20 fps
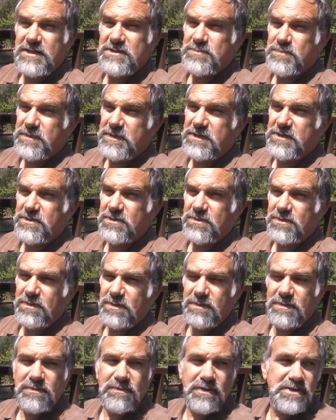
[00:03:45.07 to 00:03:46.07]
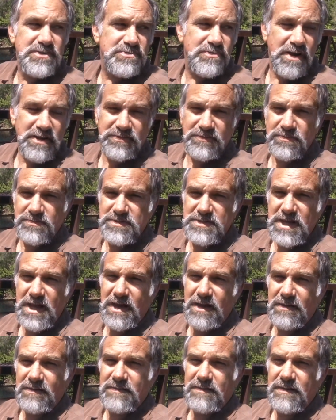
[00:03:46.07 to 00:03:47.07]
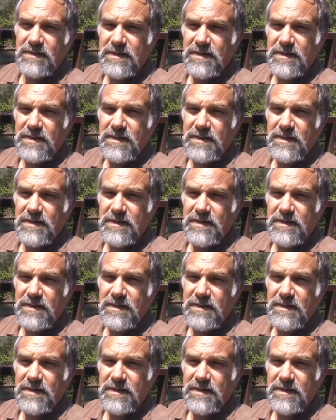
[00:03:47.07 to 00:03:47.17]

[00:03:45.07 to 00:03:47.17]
Pretty cool. Runs right through town.